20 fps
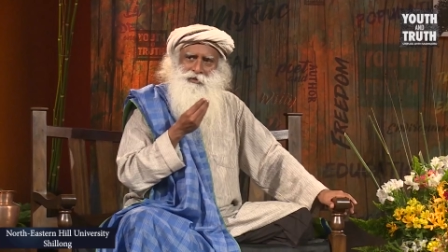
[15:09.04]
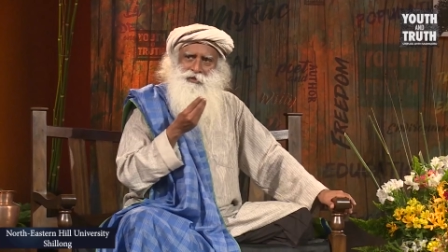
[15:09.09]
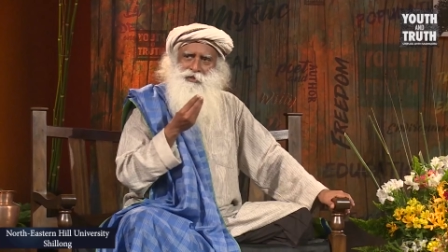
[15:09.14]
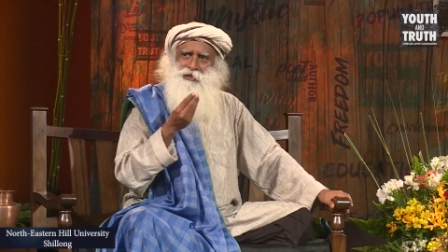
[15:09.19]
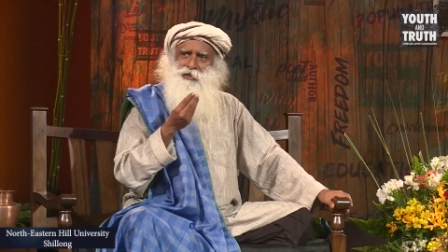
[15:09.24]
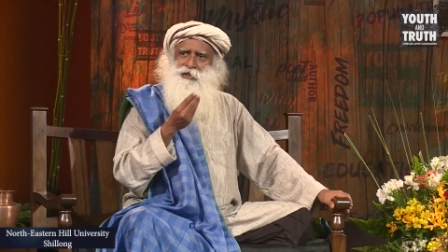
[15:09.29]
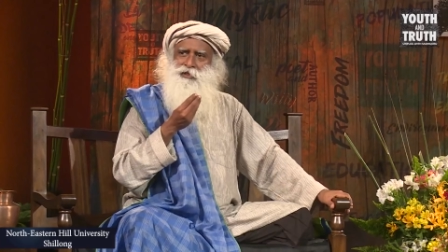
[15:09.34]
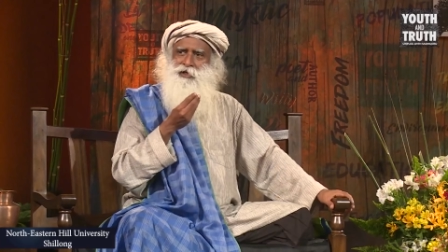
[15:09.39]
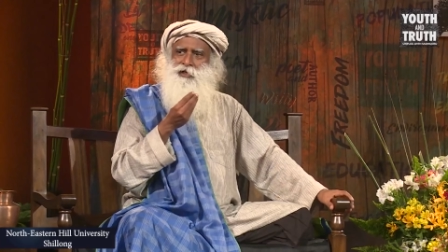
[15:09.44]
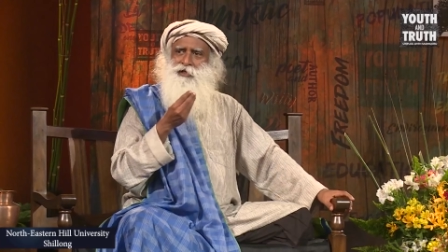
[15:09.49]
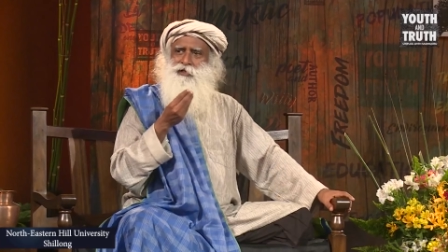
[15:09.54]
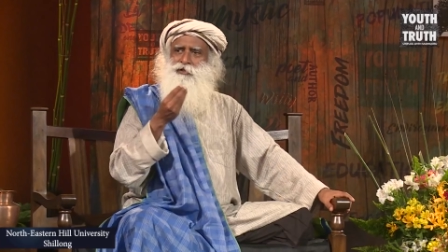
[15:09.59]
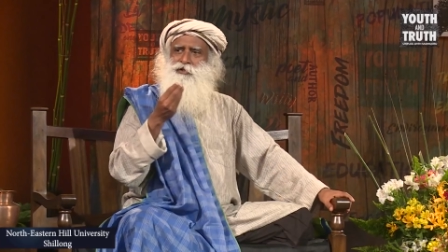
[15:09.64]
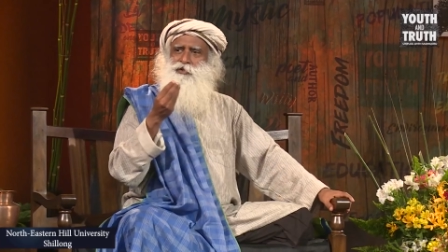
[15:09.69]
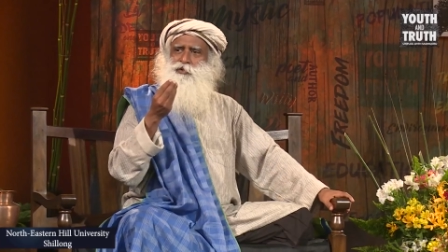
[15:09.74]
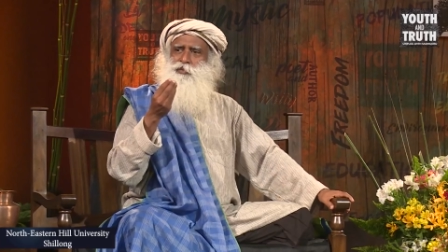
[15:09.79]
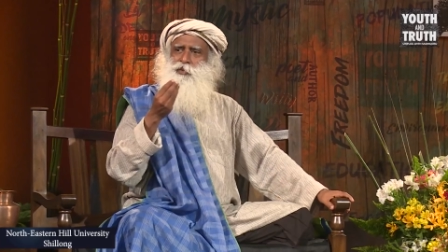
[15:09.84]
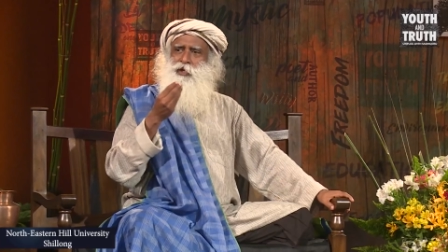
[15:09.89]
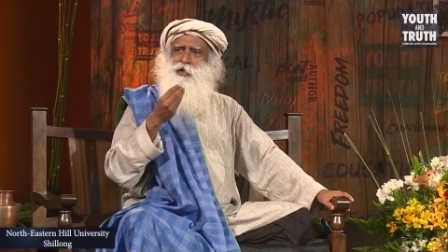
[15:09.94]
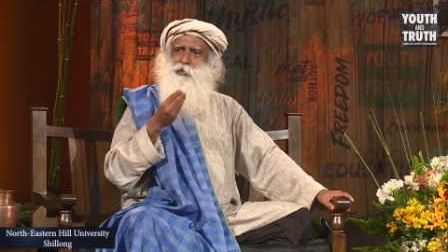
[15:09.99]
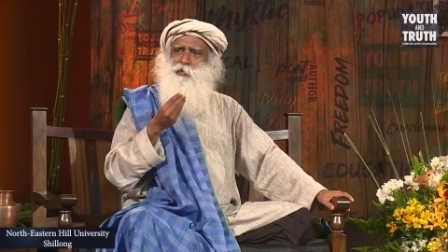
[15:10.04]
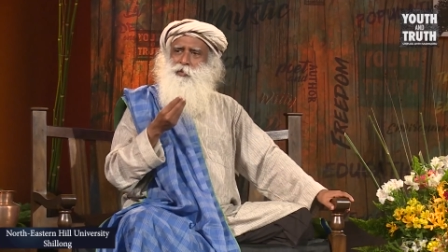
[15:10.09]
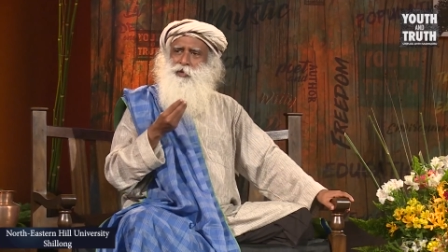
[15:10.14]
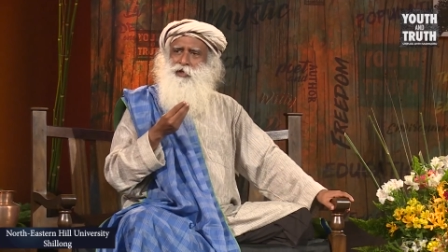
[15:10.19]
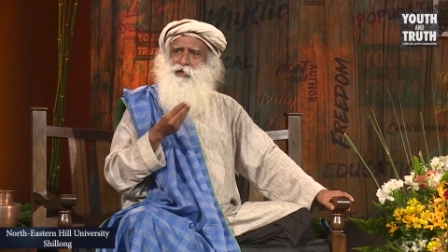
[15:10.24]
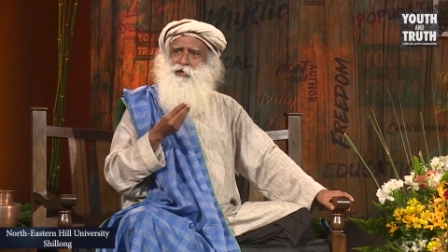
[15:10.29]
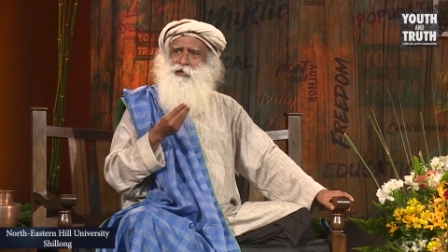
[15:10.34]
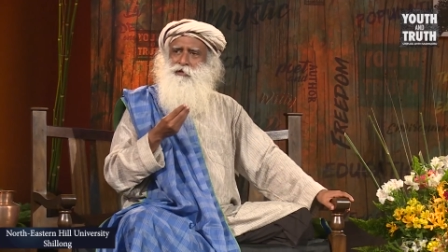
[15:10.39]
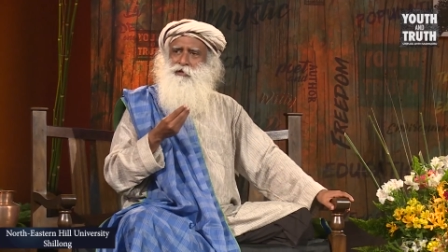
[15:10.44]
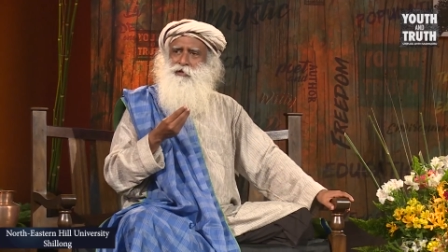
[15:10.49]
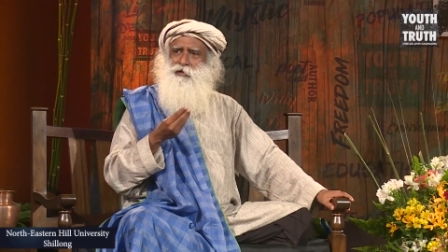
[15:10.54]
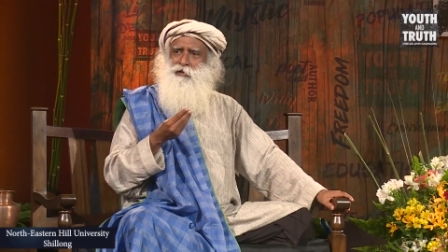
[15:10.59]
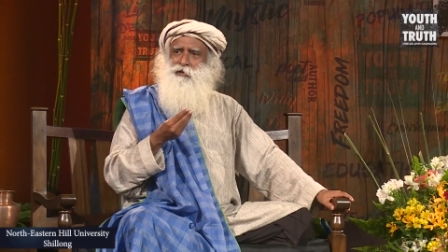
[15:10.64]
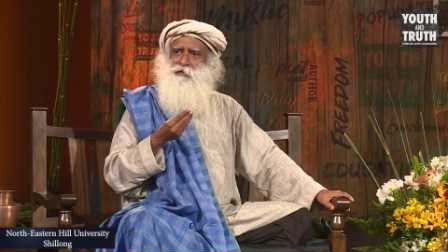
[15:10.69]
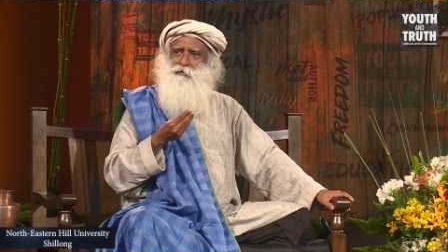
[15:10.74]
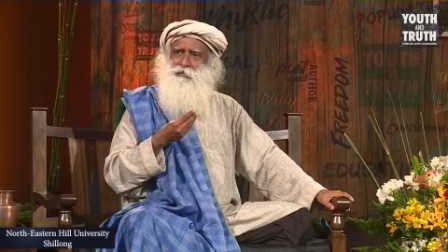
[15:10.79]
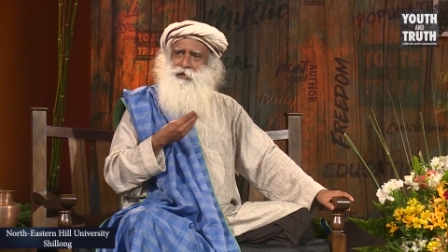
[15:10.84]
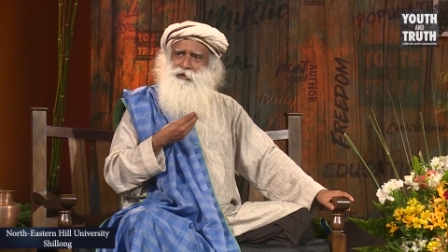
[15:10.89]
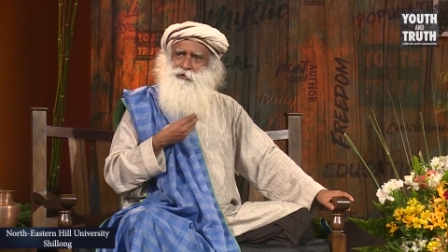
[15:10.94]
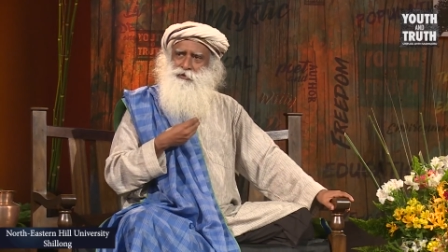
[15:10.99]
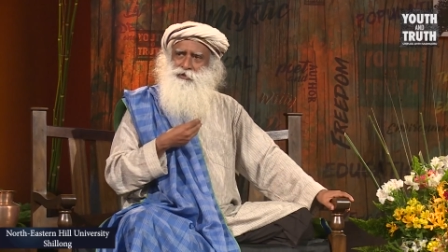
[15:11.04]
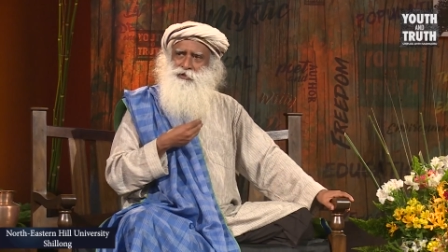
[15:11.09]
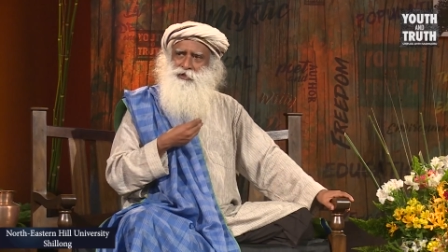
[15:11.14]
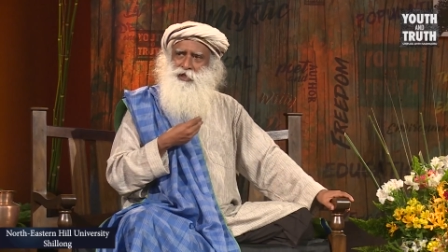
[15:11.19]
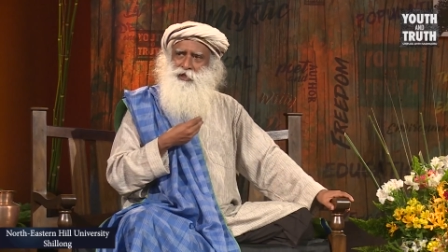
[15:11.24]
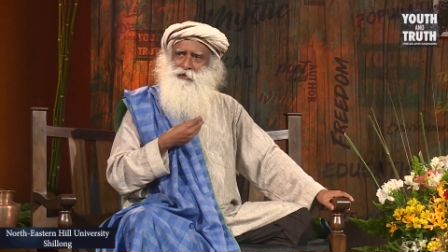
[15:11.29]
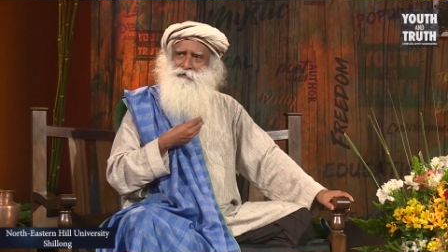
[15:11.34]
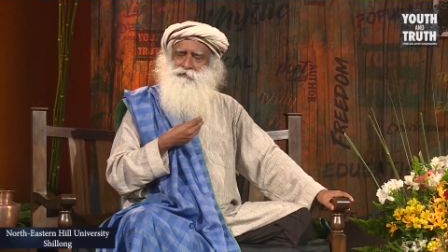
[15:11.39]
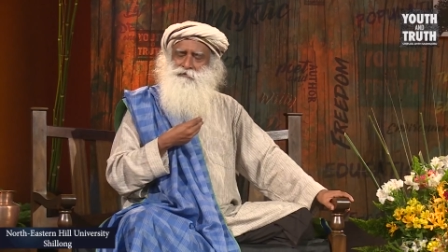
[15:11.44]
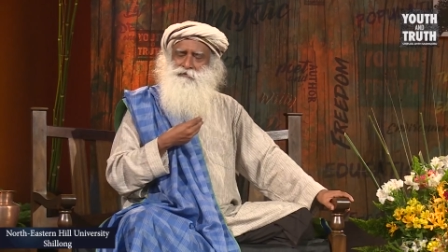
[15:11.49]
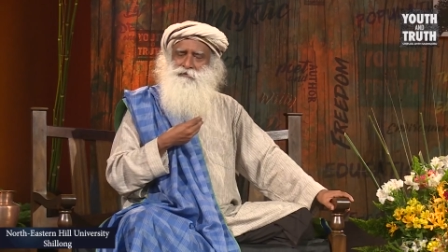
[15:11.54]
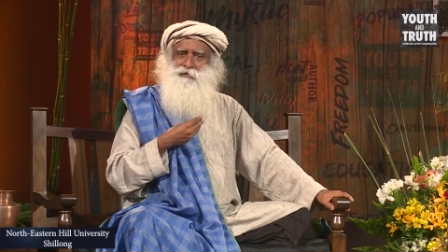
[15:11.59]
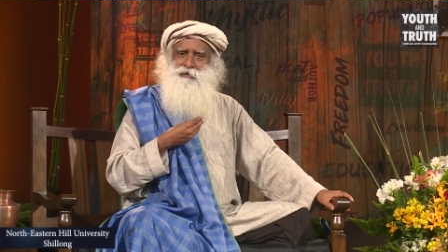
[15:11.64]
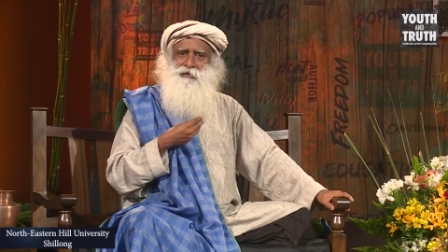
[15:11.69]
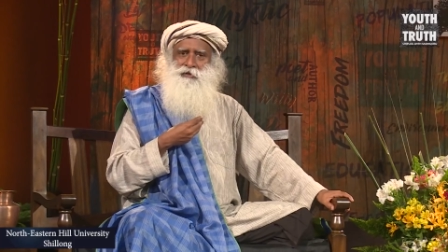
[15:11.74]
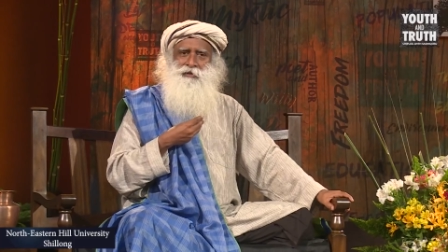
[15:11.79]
3 days to 1 week by yourself.